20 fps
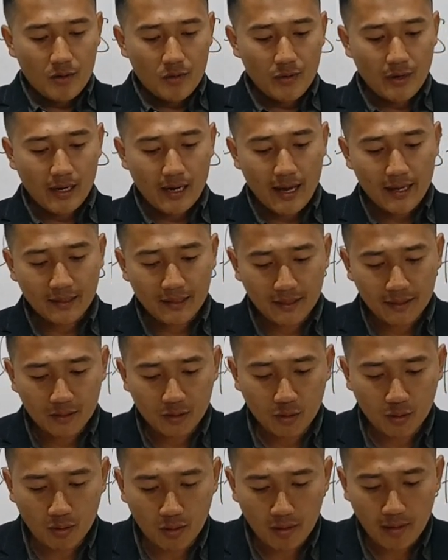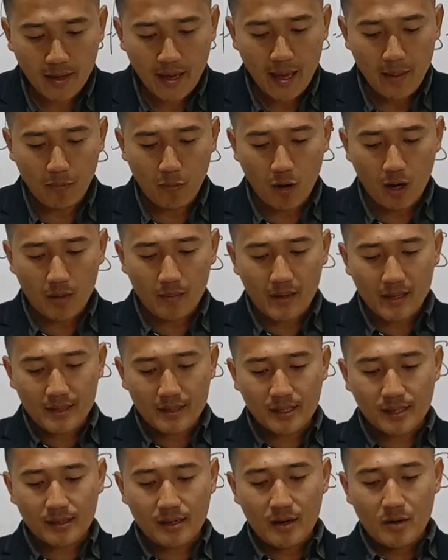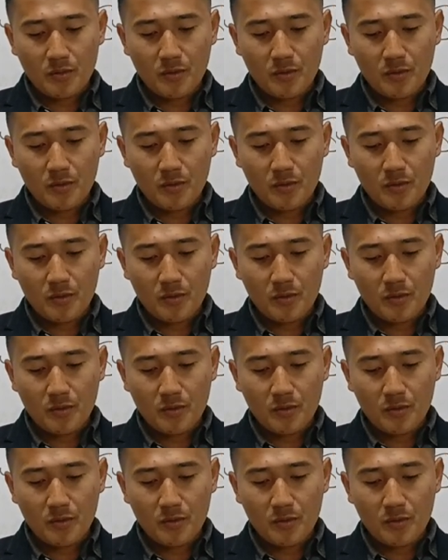relating to appointments,